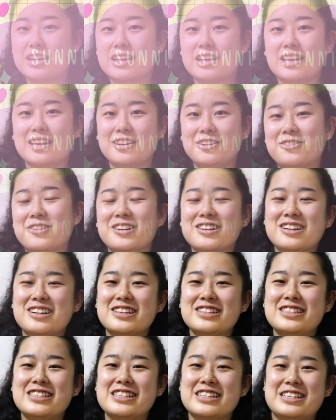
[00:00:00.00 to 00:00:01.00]
In
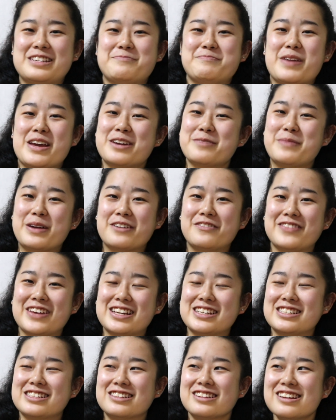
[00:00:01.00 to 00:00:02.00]
order to make my
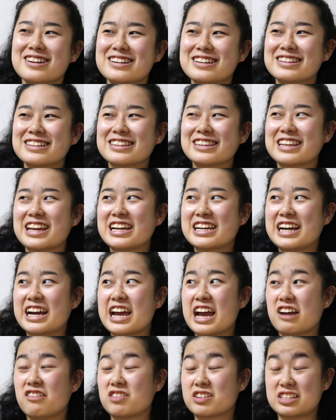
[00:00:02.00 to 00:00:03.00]
face look like I
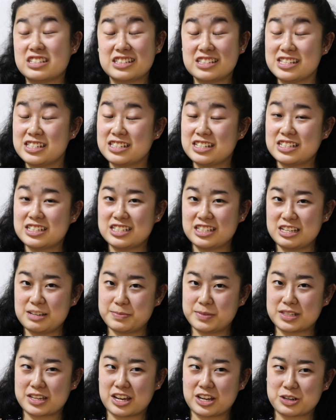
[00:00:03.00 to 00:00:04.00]
have a consistent sleep
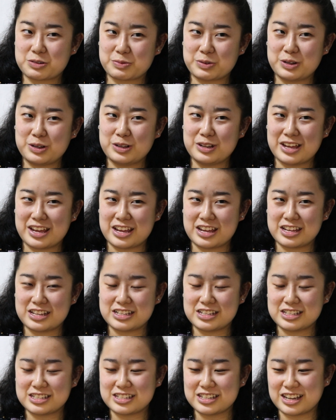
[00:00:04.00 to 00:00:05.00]
schedule
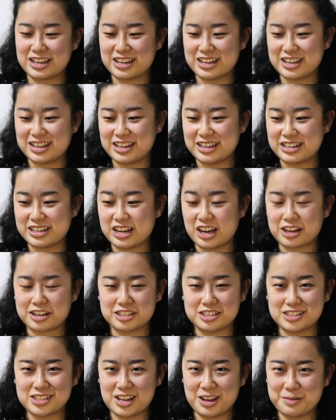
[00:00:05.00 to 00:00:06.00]
and not
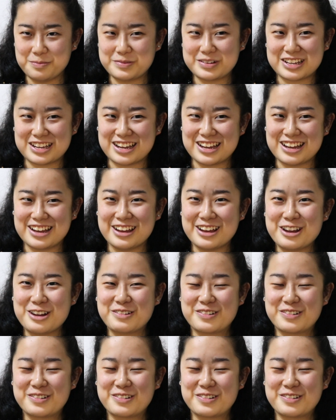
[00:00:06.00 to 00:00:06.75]
insomnia,